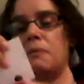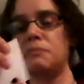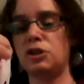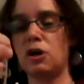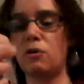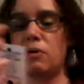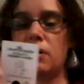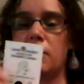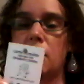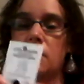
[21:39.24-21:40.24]
So
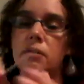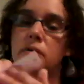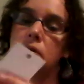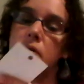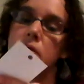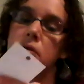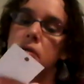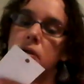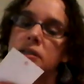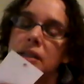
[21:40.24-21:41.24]

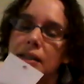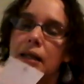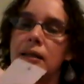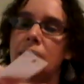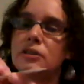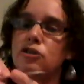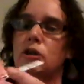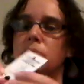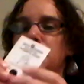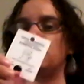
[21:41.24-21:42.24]
sundae, not strawberry